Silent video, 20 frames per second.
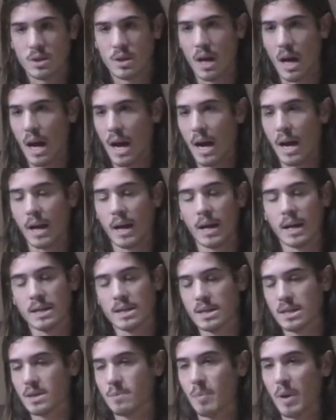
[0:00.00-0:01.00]
some sort of
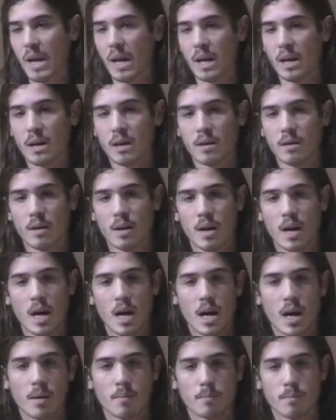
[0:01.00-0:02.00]
resistance in
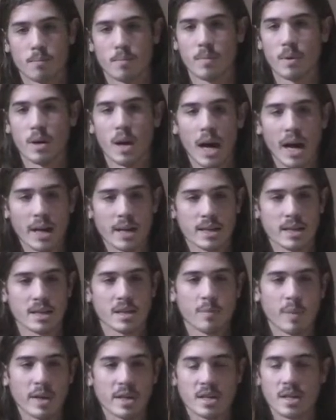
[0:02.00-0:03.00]
some way to this,
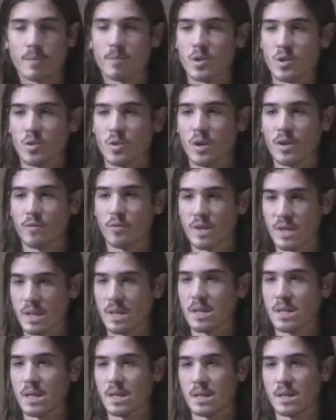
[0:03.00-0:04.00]
in the form of, for
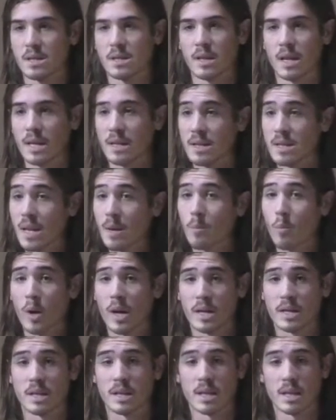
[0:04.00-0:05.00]
example, I think
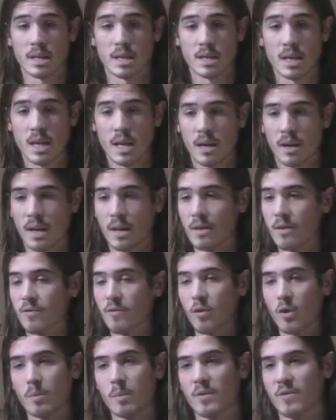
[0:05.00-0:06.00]
corporate
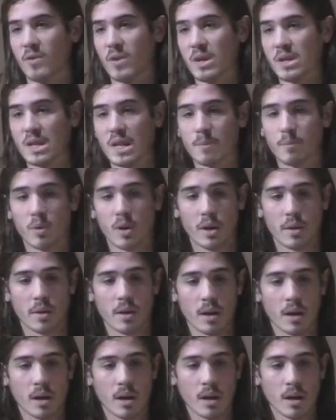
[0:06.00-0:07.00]
lobbies
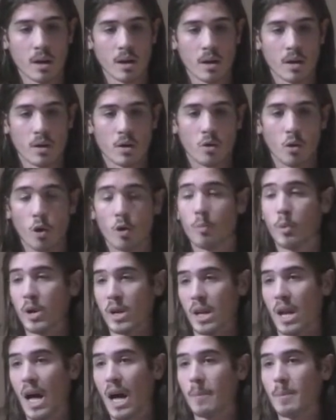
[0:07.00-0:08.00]
would
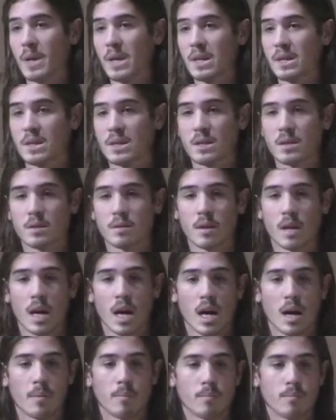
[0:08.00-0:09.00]
very much criticize
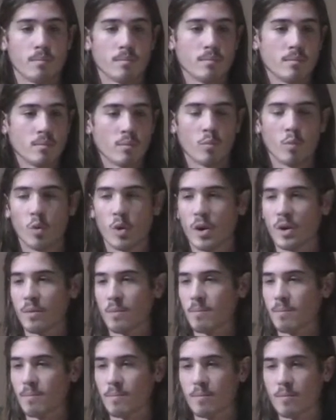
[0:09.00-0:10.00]
any programs
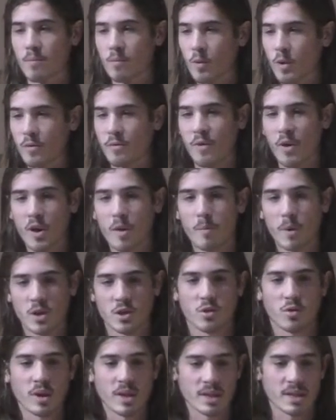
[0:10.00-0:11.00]
that kind of
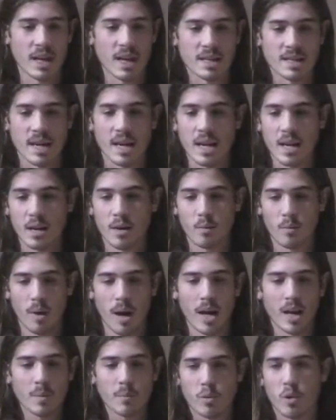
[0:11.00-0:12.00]
pushed against their bottom
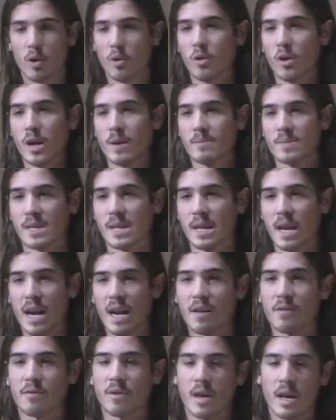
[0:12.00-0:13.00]
line. But at the
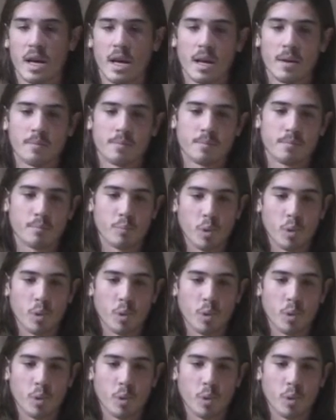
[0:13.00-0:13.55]
end of the day,